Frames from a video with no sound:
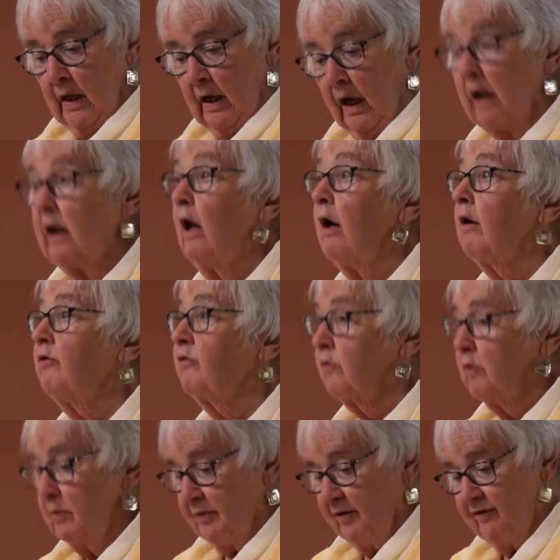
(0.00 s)
A large
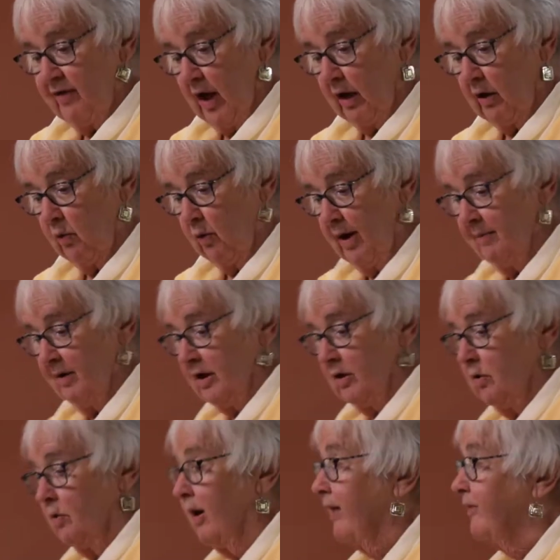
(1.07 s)
group of young women
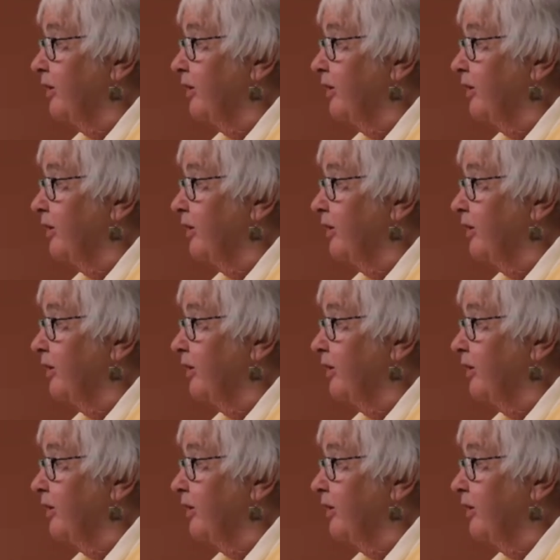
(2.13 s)
who had